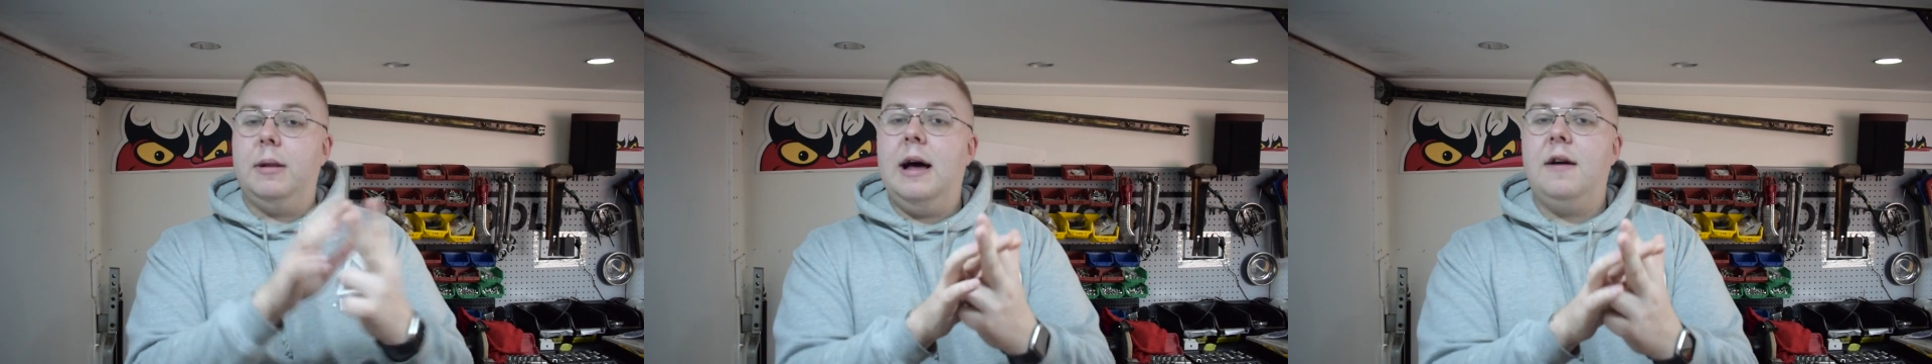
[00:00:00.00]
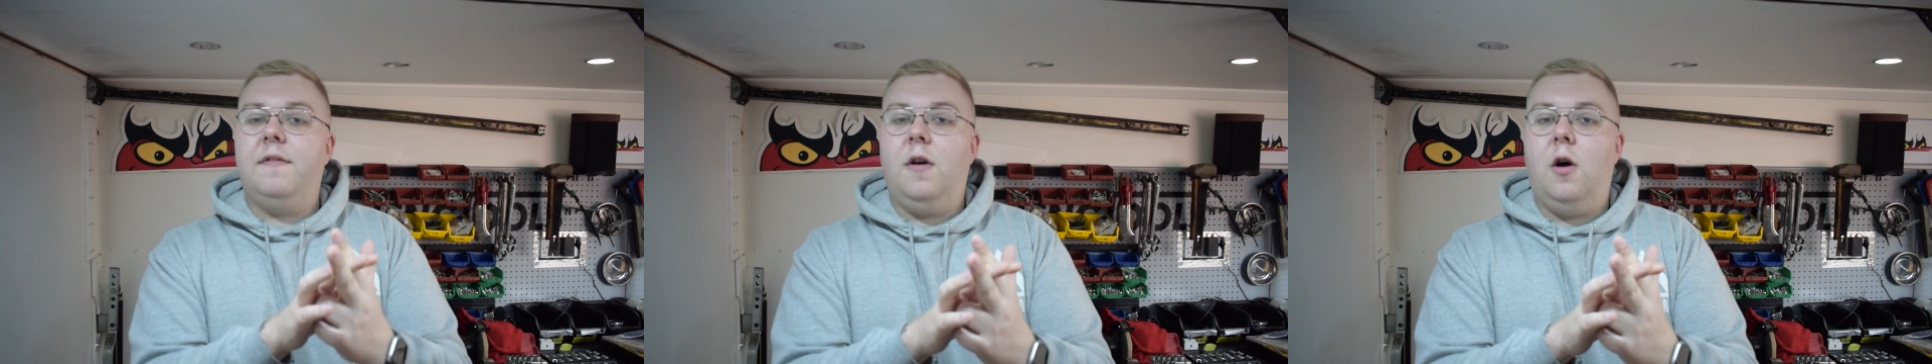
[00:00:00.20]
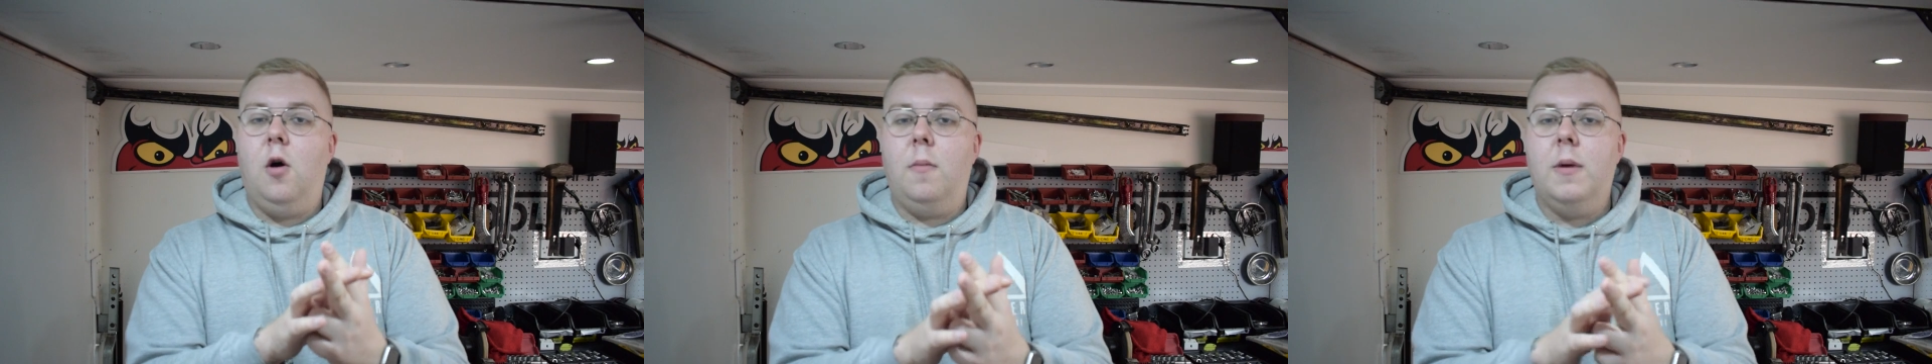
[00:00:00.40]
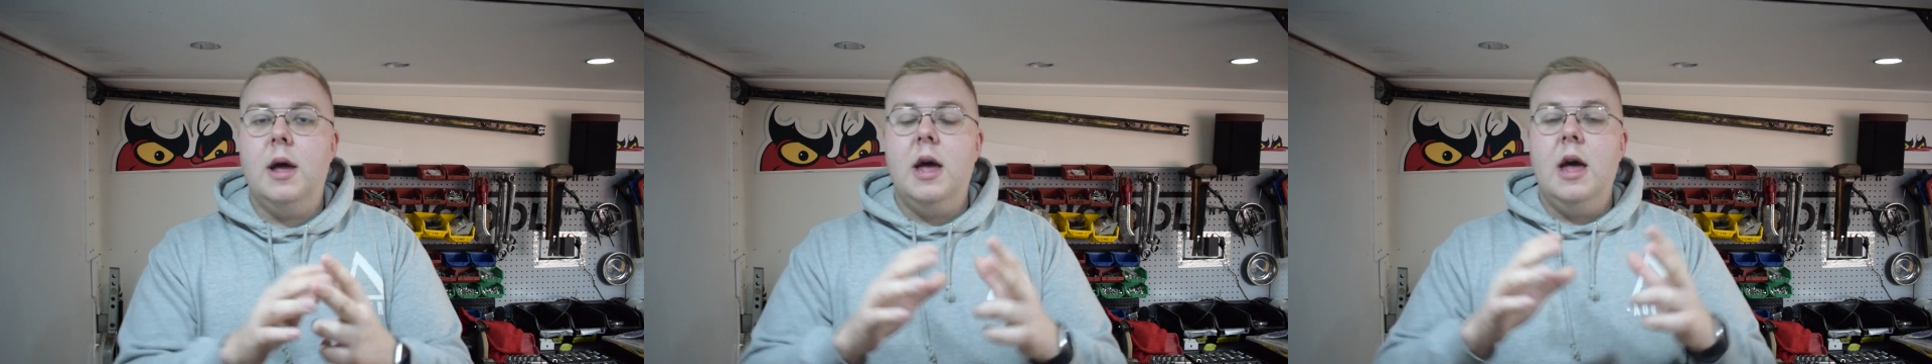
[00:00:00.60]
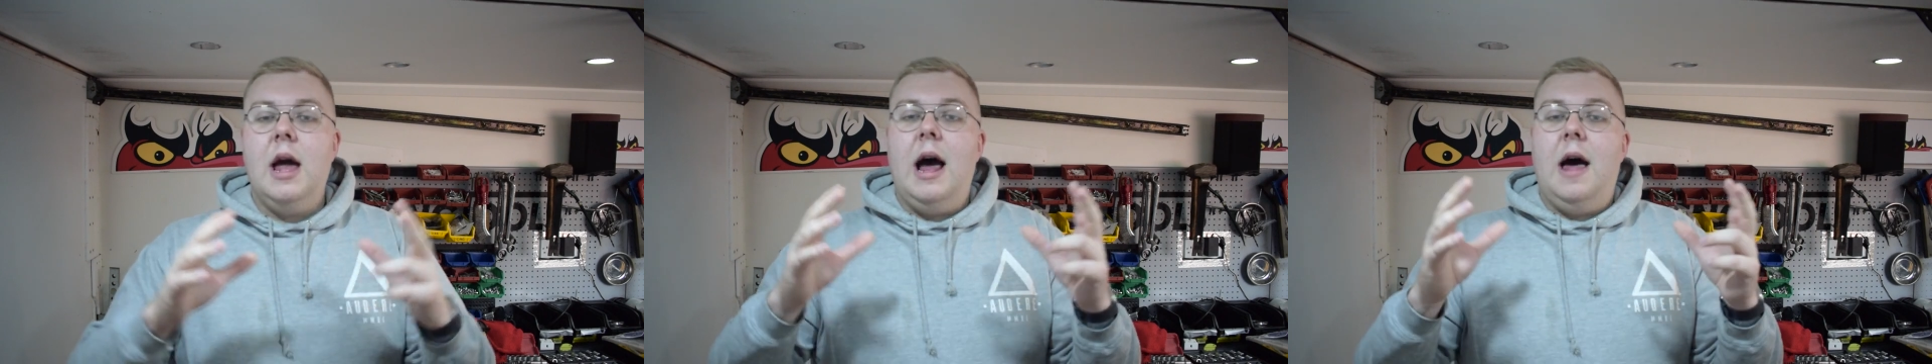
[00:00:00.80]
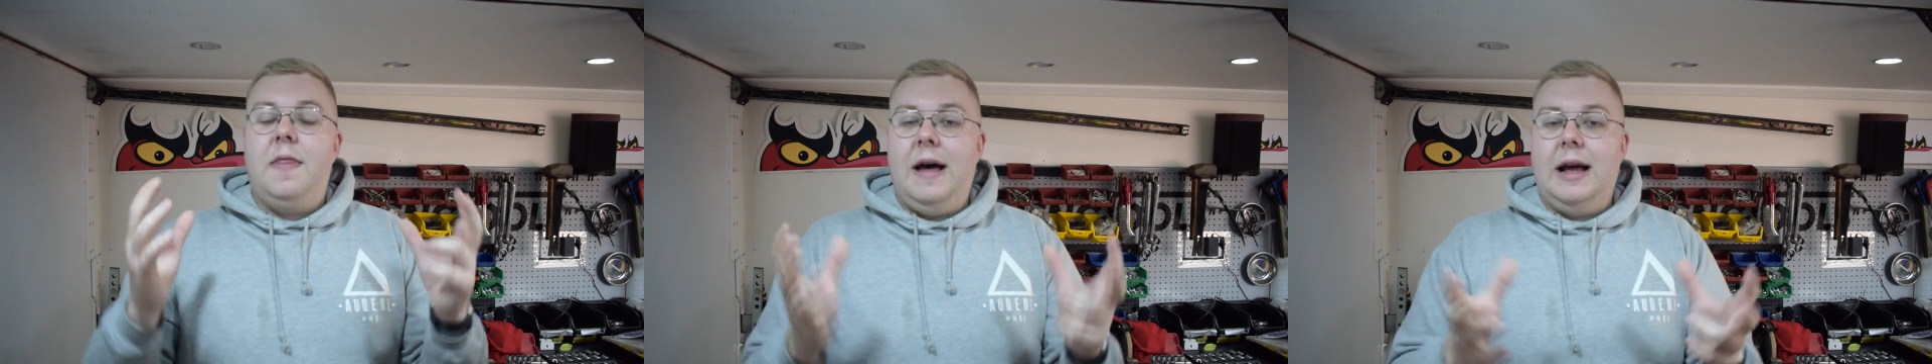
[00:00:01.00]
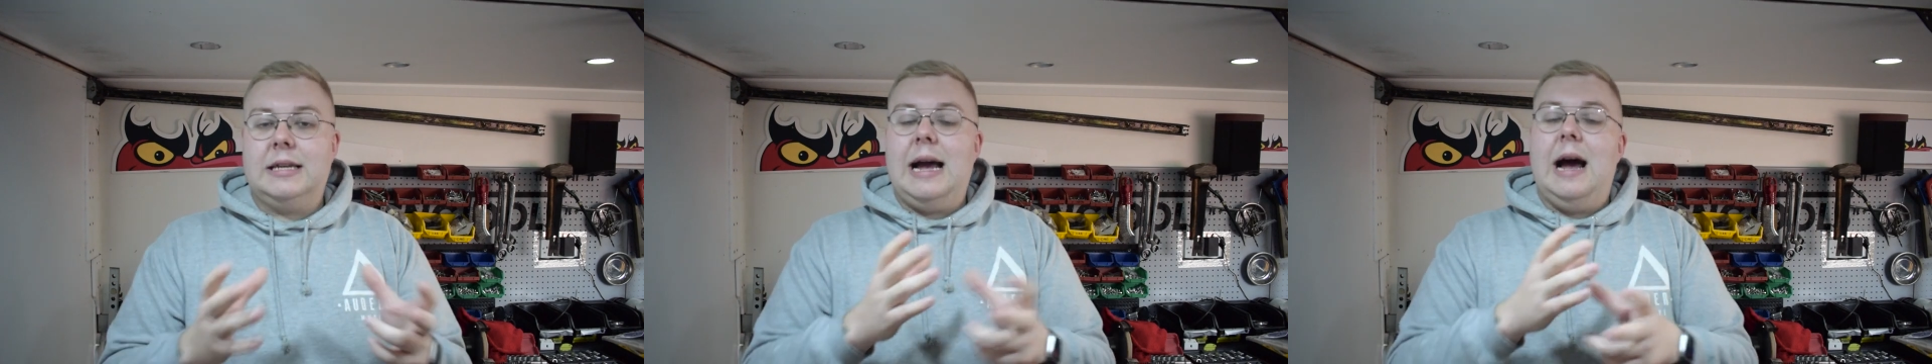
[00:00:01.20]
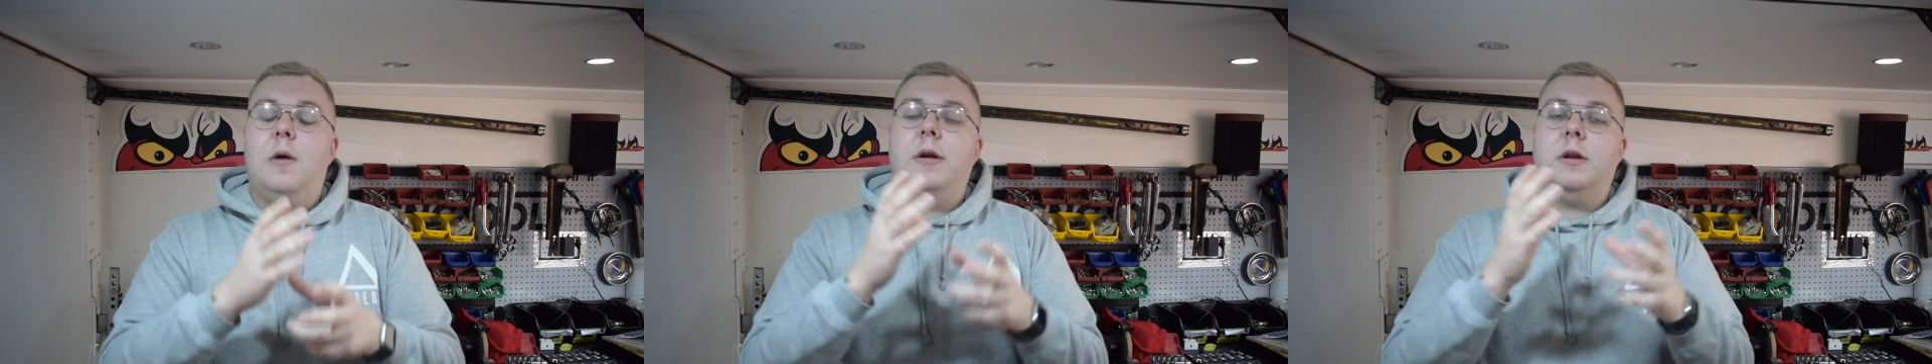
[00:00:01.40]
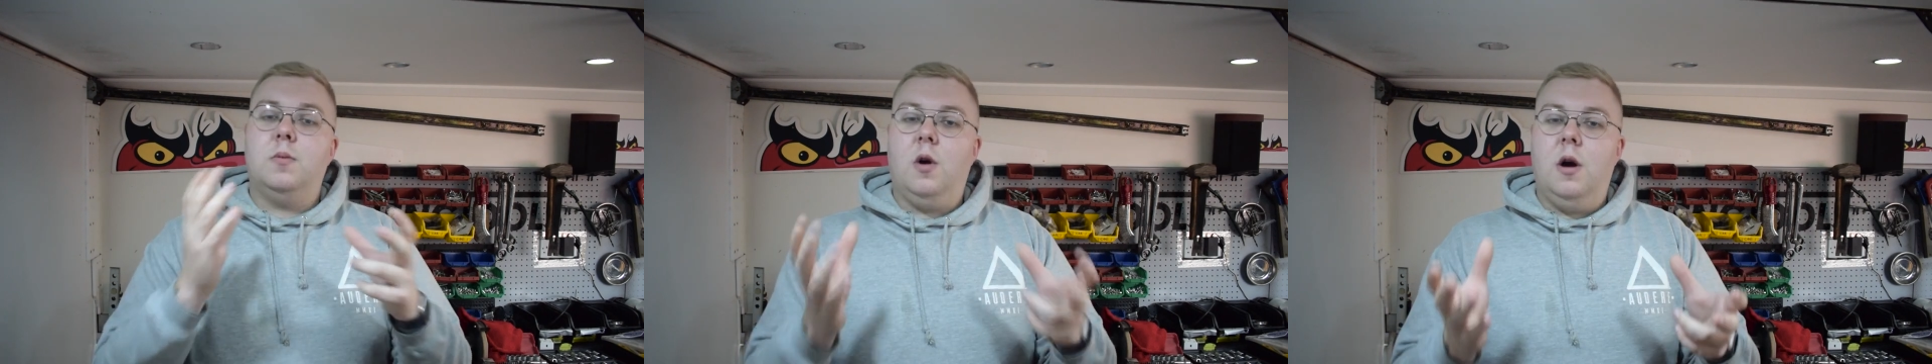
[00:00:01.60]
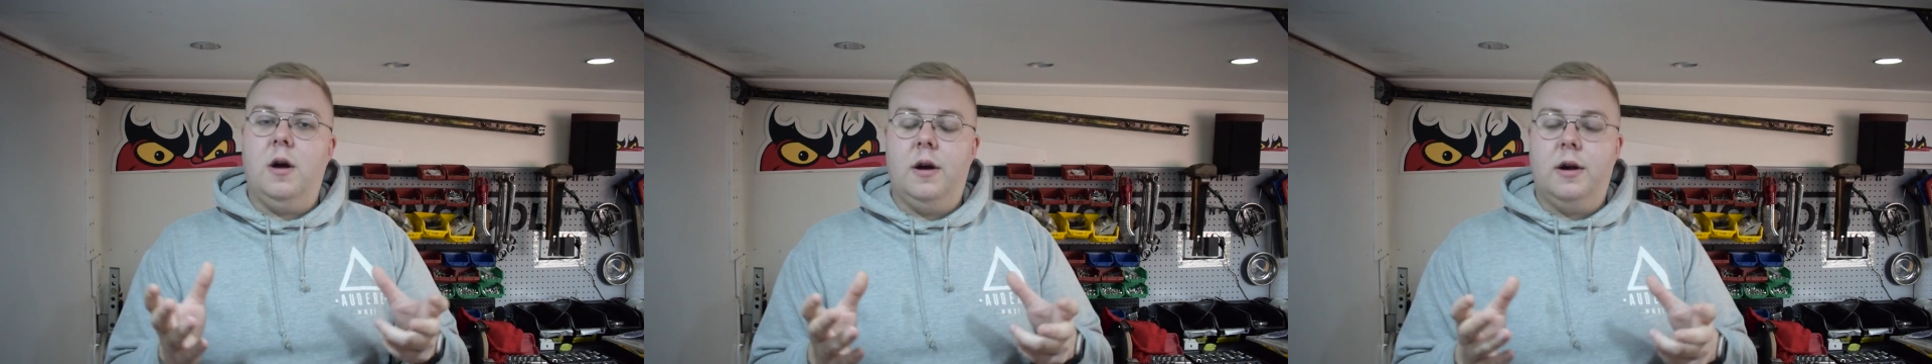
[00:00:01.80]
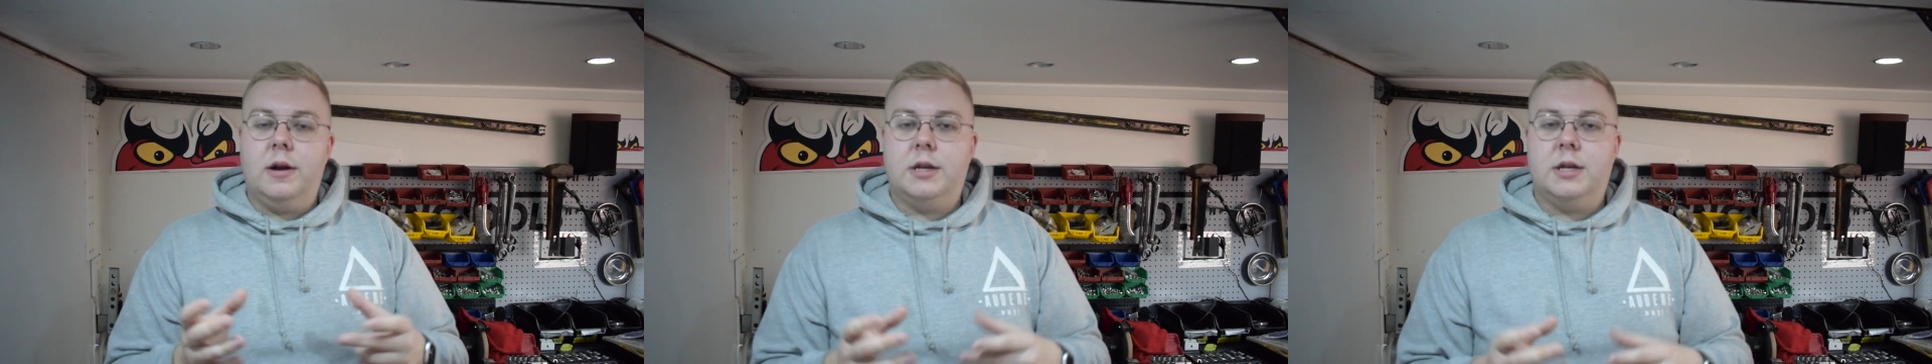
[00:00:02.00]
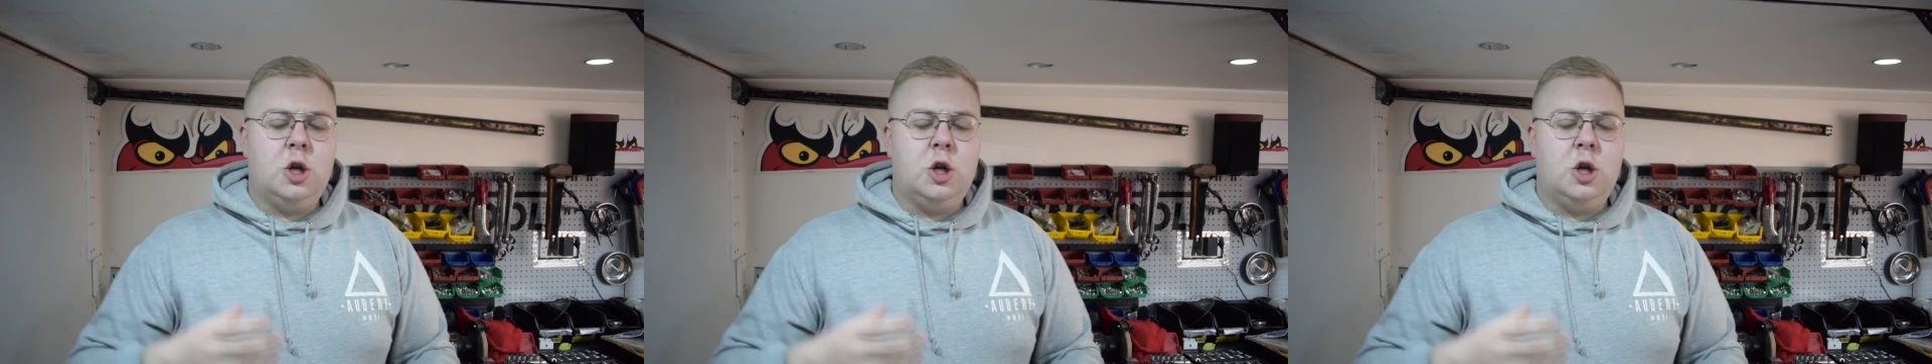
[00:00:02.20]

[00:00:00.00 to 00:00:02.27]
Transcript: platform, and that's how it works.